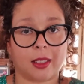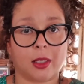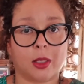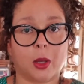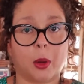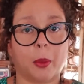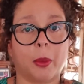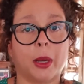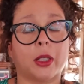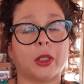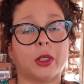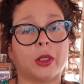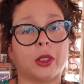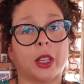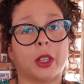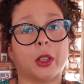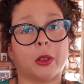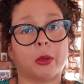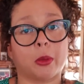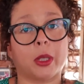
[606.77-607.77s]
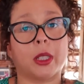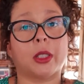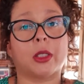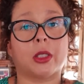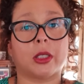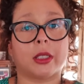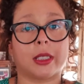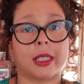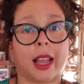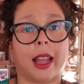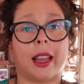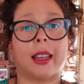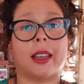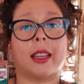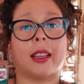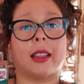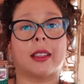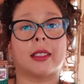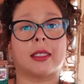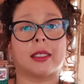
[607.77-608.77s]
So make sure that you research
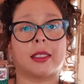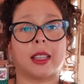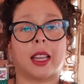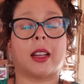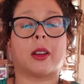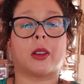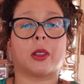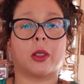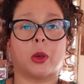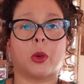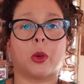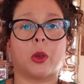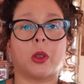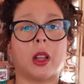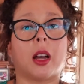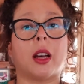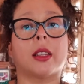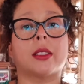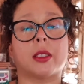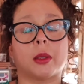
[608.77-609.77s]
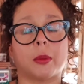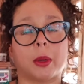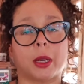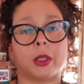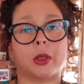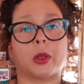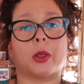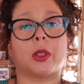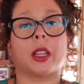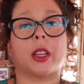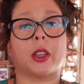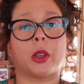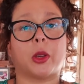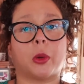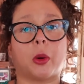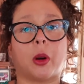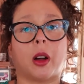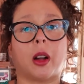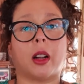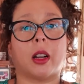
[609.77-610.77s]
any state or local laws to make sure that
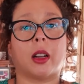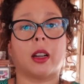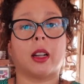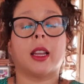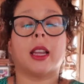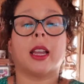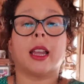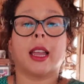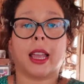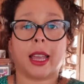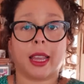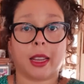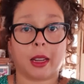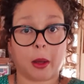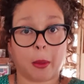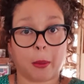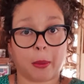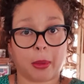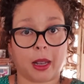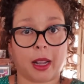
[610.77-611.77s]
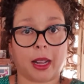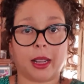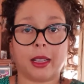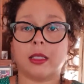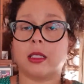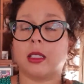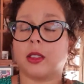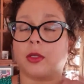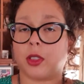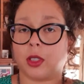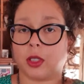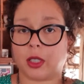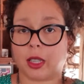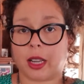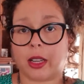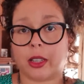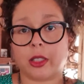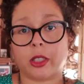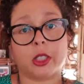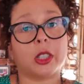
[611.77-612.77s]
you are in compliance. If you need to
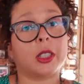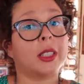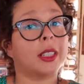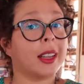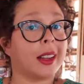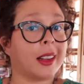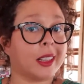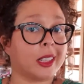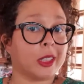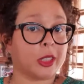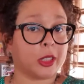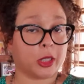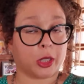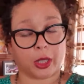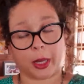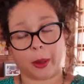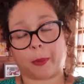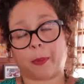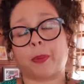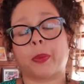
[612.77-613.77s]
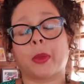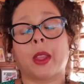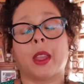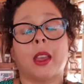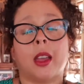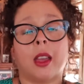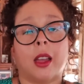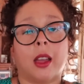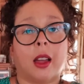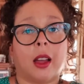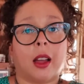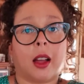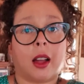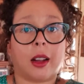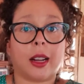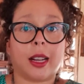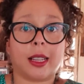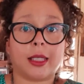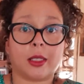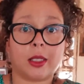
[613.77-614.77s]
hire an attorney, hire an attorney. All
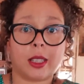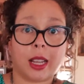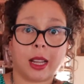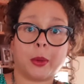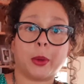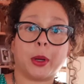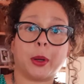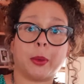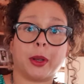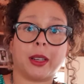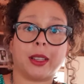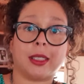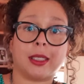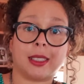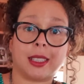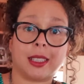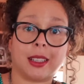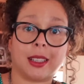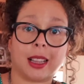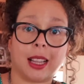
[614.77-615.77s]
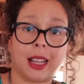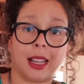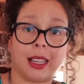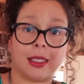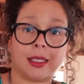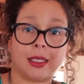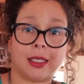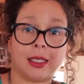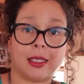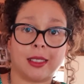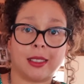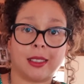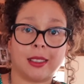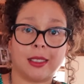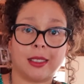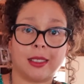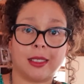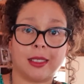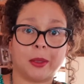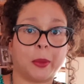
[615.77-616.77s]
right, so now we're ready to see our clients.
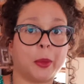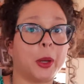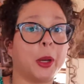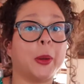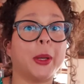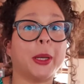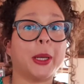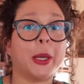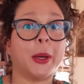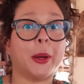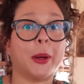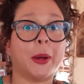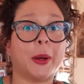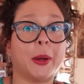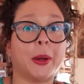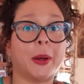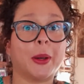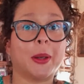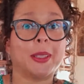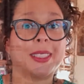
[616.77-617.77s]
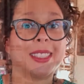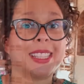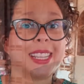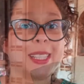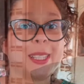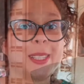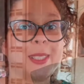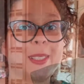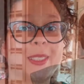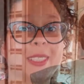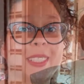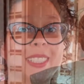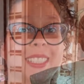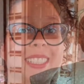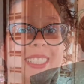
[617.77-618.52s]
What do we do? Stay tuned.